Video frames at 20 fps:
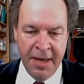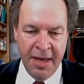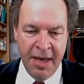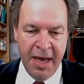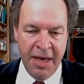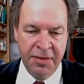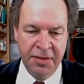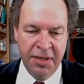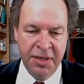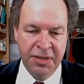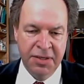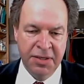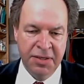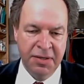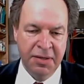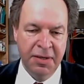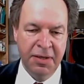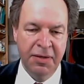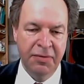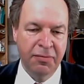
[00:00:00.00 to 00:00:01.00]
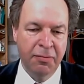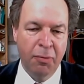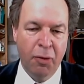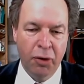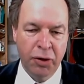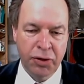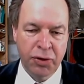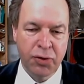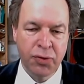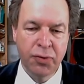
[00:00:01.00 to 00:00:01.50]
And this is even
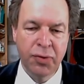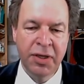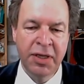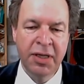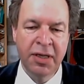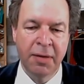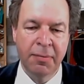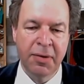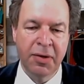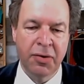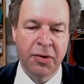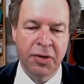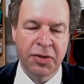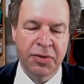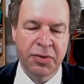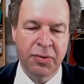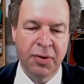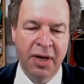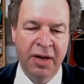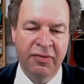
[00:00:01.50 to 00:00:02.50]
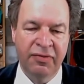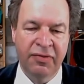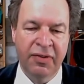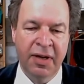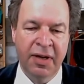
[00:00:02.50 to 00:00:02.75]
more true here, because you have